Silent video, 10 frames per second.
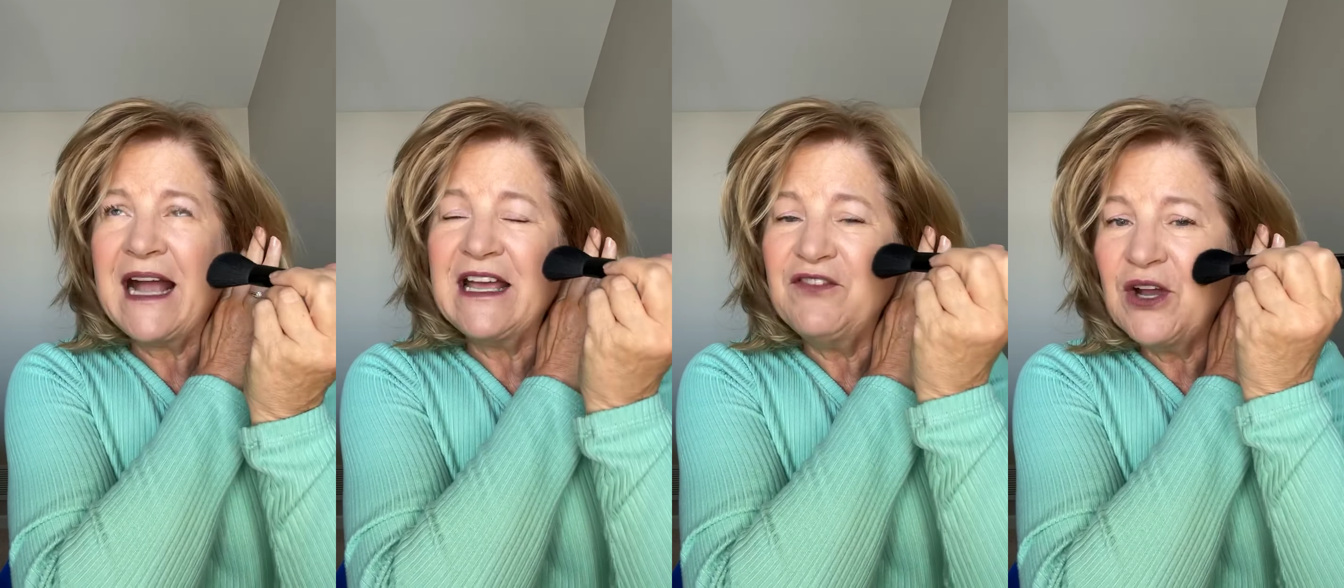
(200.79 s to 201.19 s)

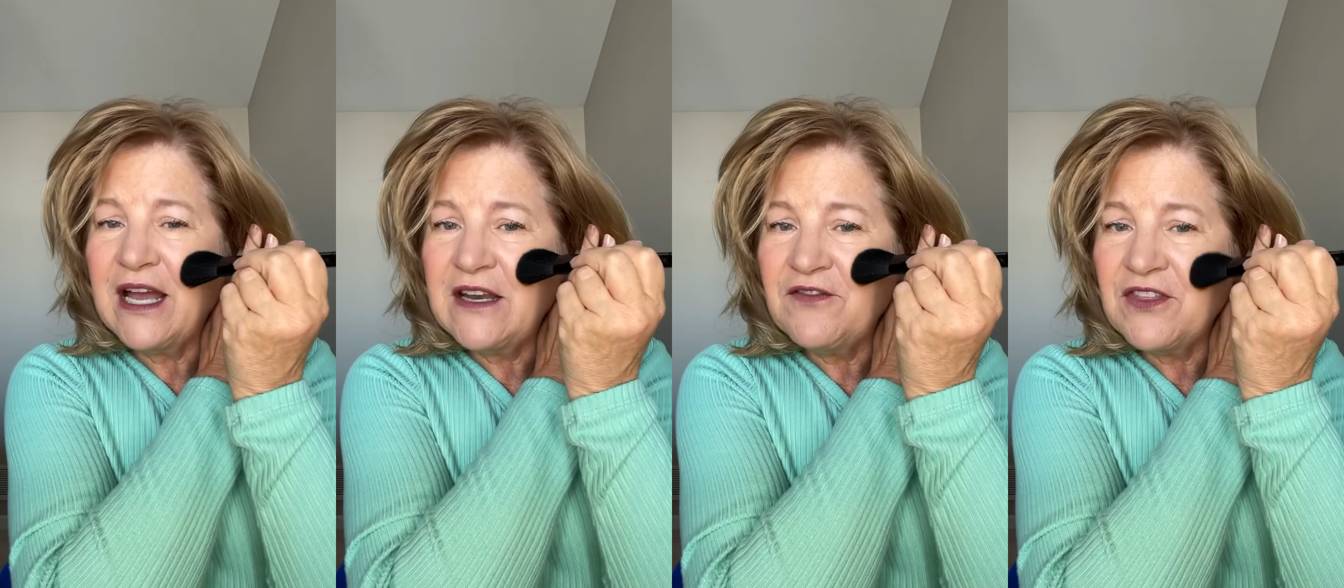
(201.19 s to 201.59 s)
If you
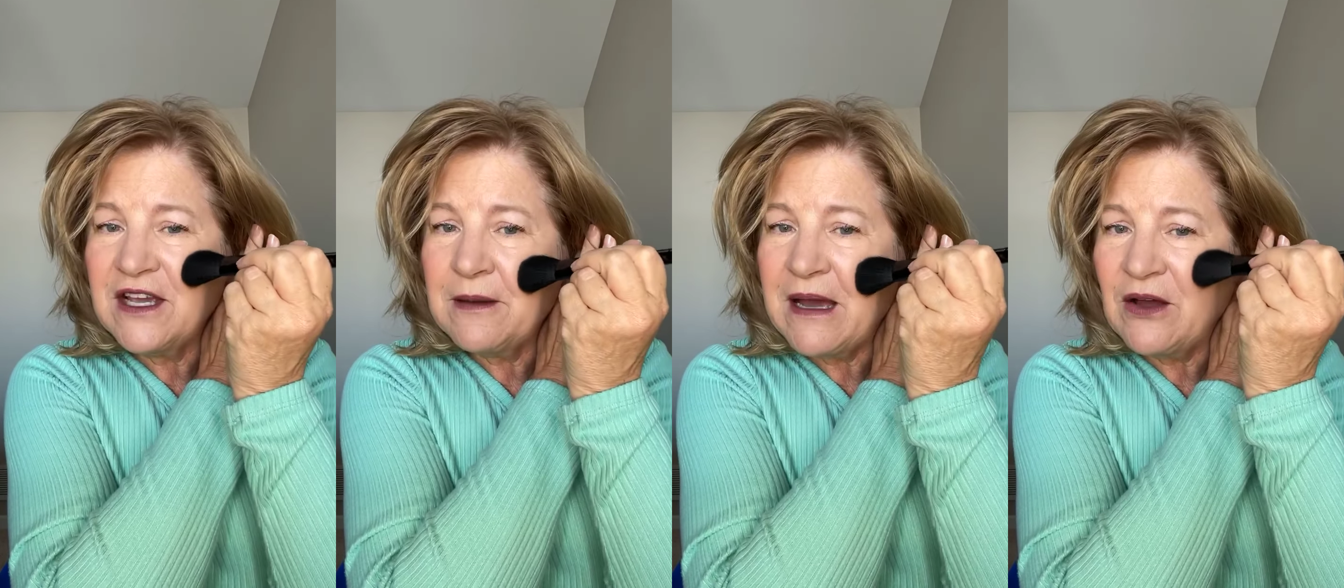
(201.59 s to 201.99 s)
kind of think
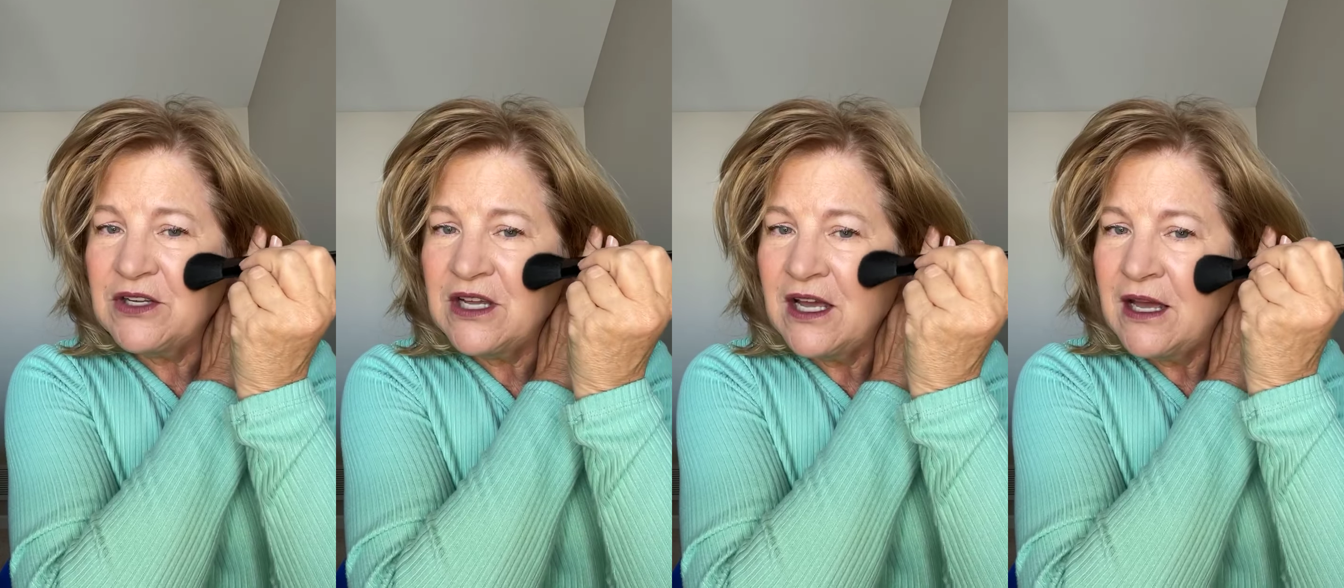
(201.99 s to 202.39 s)
about
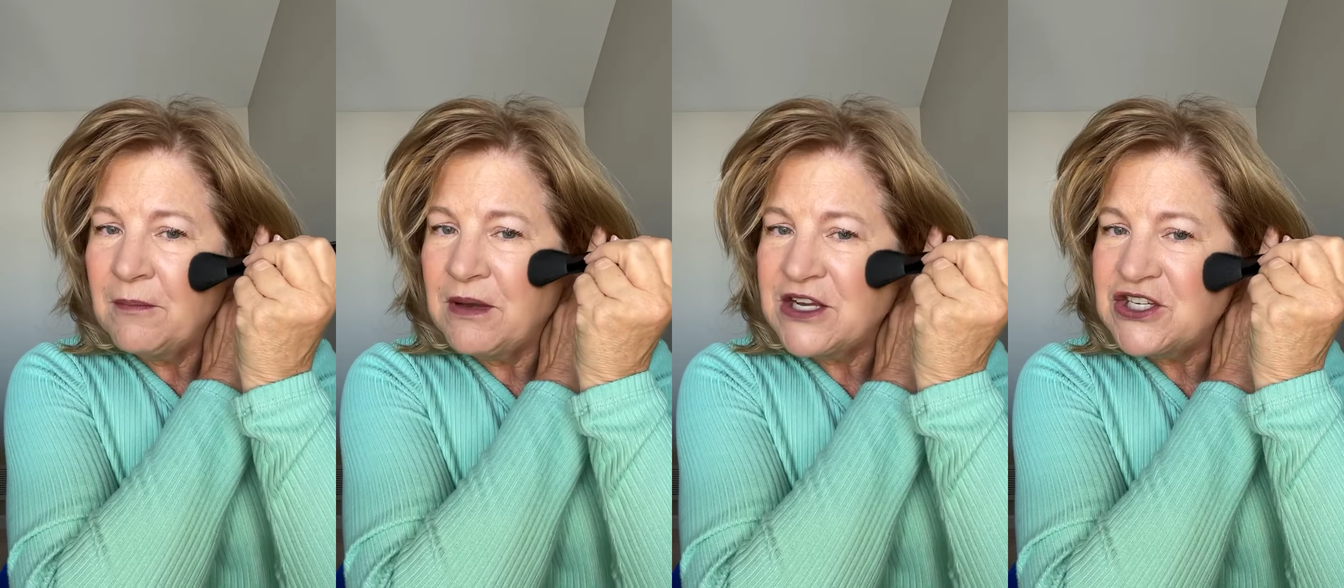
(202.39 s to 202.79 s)

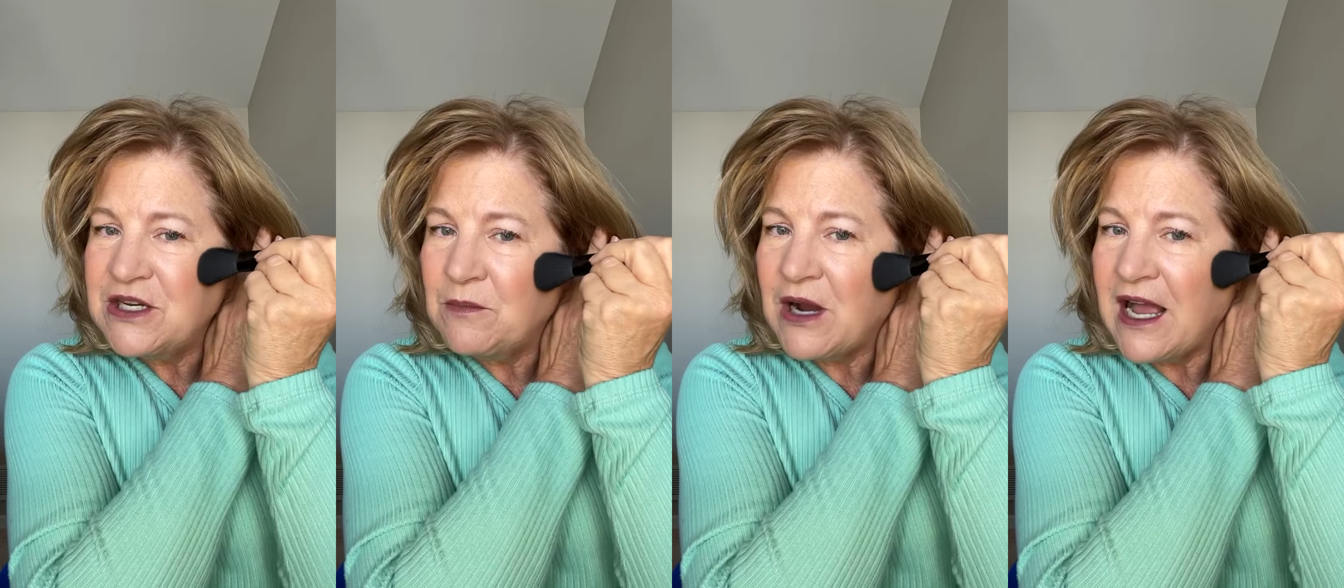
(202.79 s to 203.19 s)
Blushing
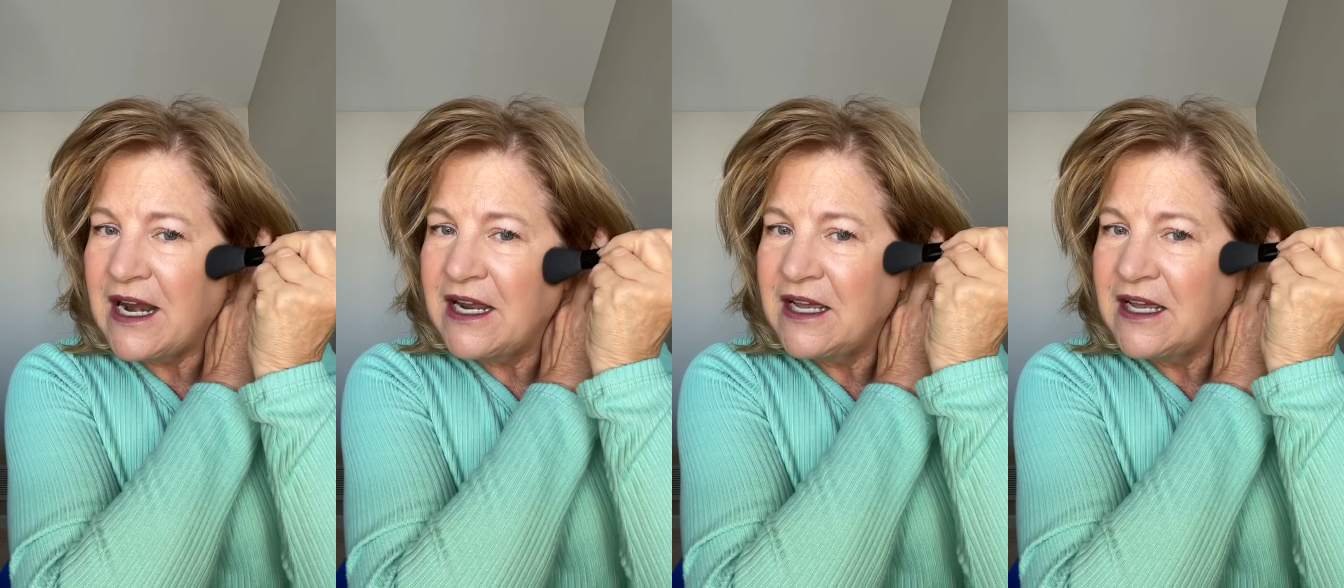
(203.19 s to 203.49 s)
Bride,